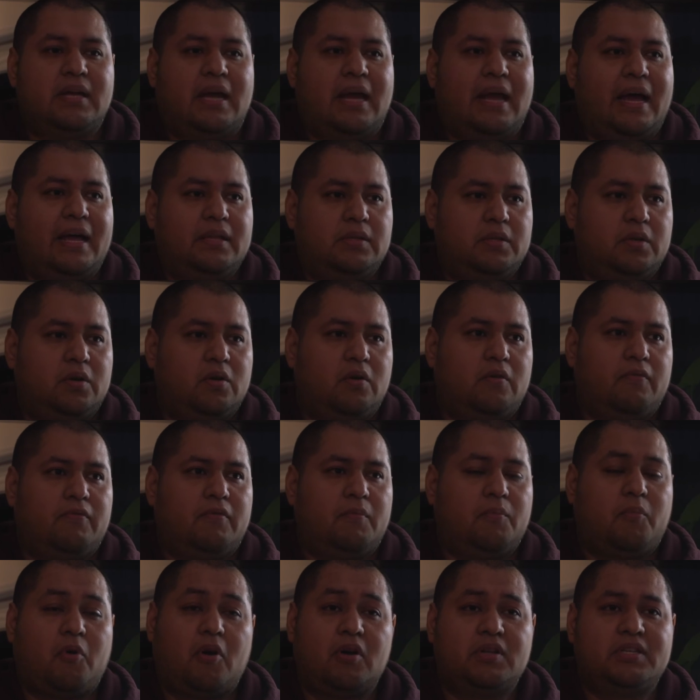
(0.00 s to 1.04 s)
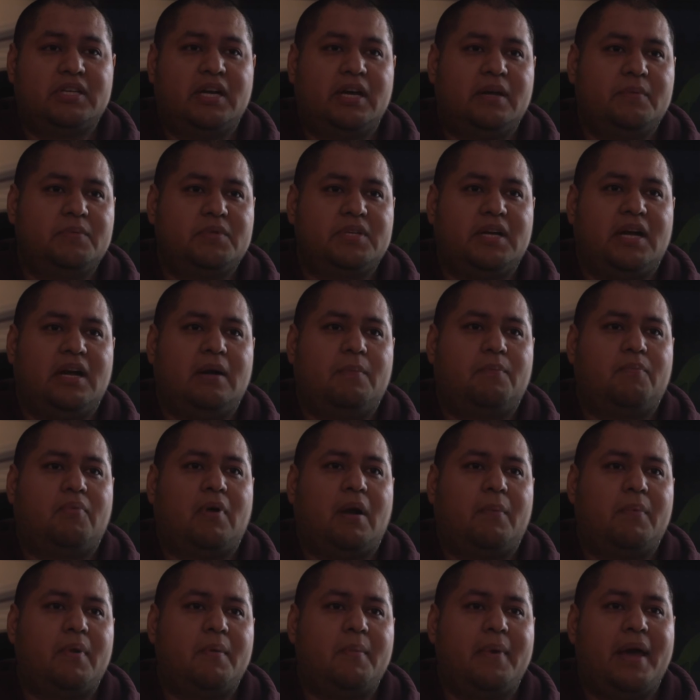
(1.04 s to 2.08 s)
I had to go from part-time job
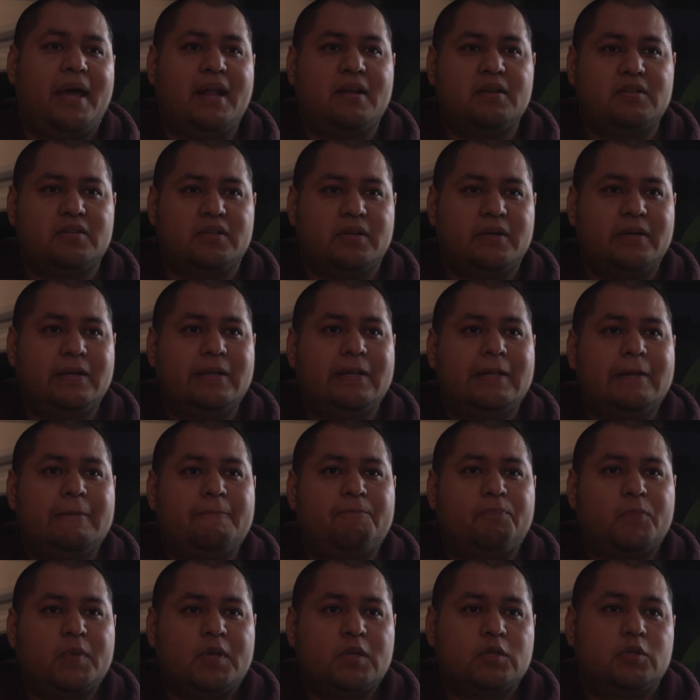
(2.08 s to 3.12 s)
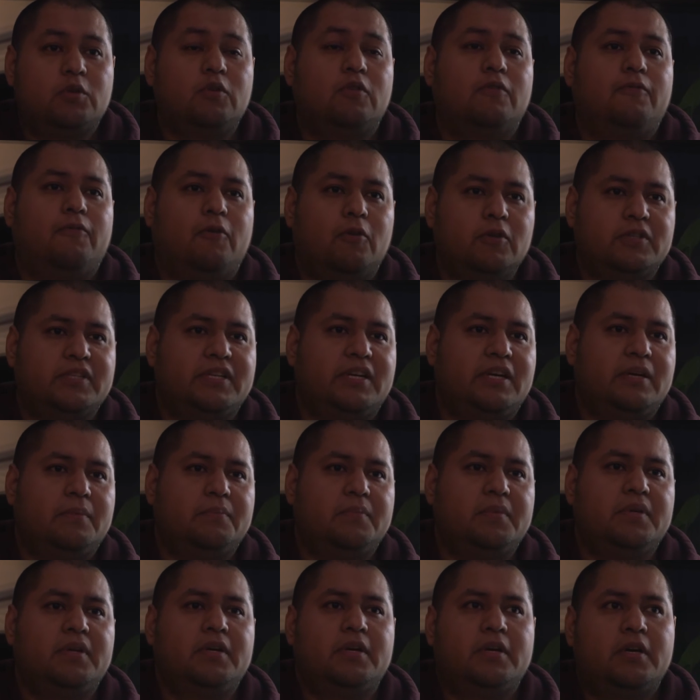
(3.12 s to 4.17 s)
property manager to a
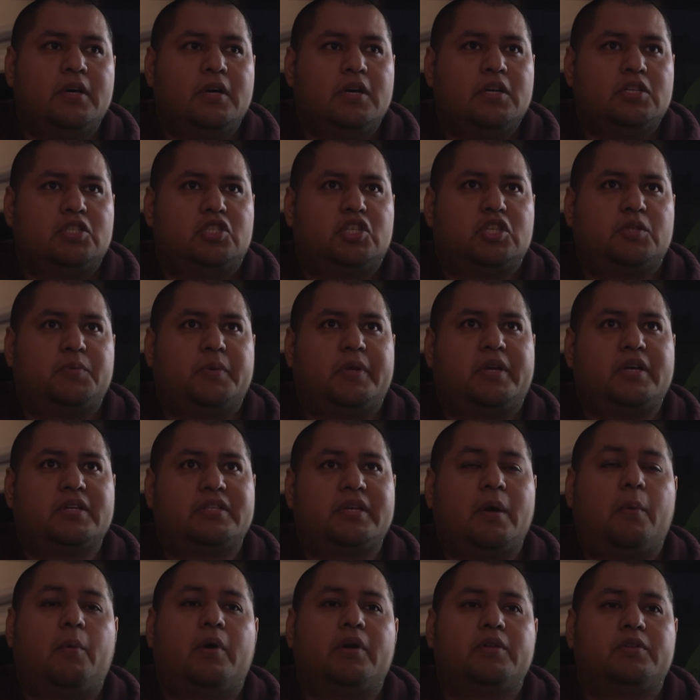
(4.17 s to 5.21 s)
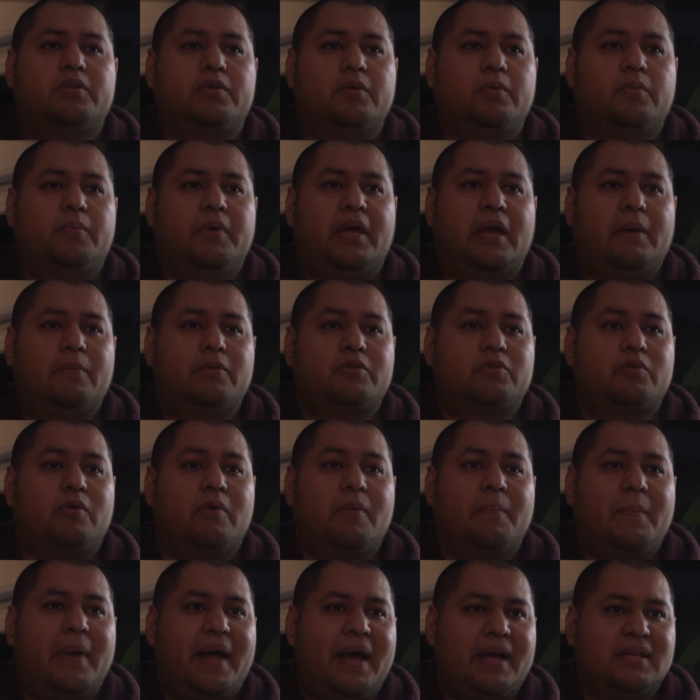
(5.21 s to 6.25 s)
full-time just because I want to be able to
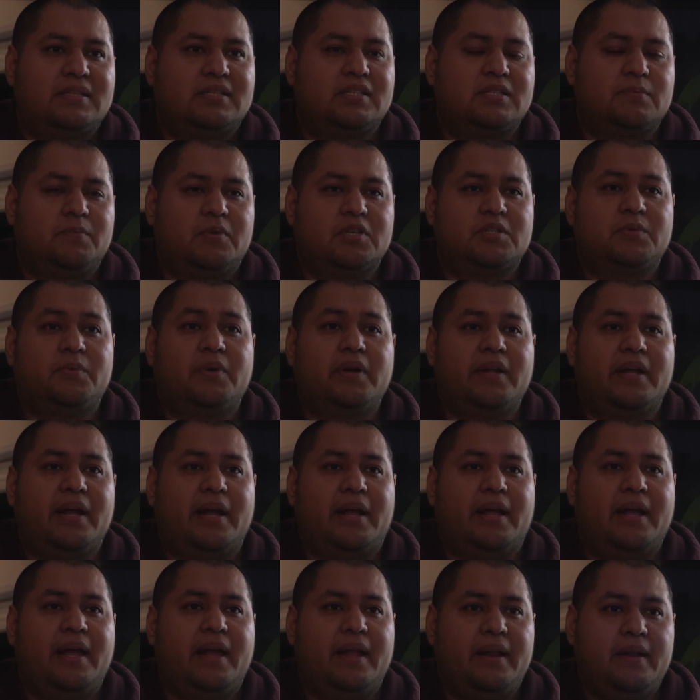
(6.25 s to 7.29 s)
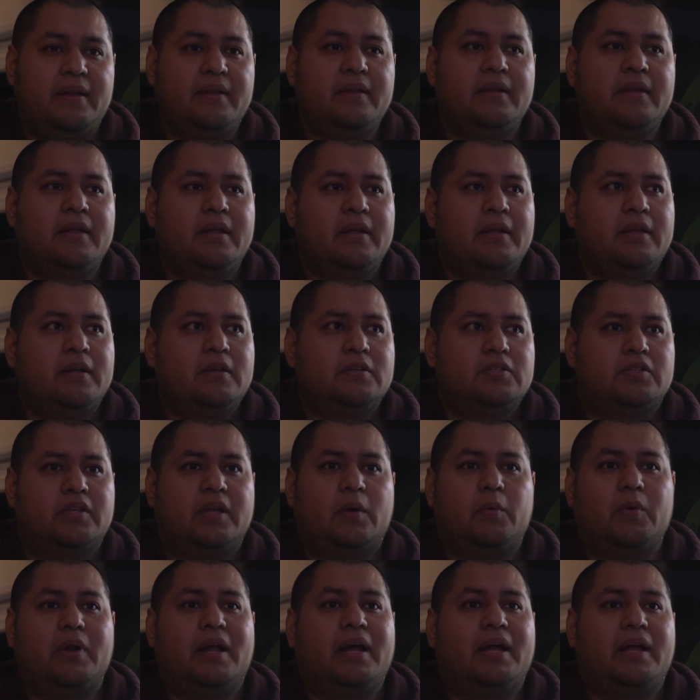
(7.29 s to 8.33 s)
amass as much money as I can
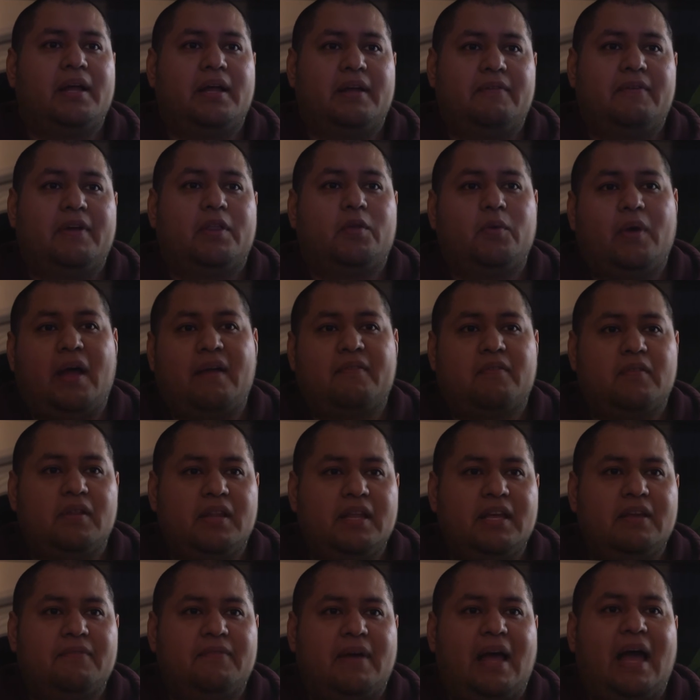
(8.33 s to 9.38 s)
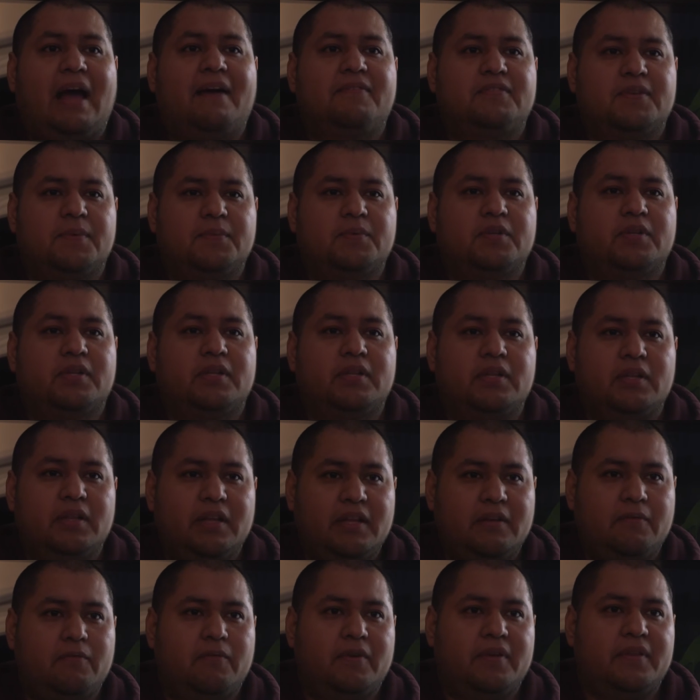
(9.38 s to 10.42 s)
so that if I do have to leave, I have something to
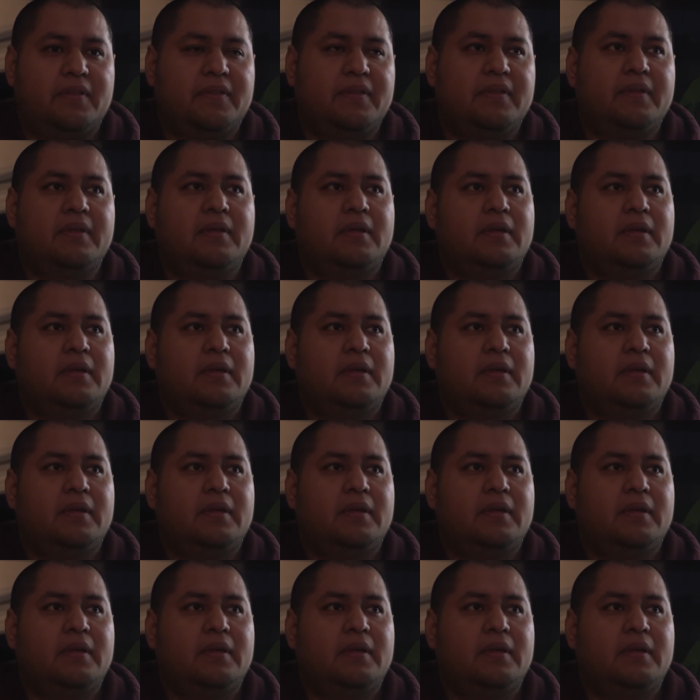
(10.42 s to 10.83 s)
leave with.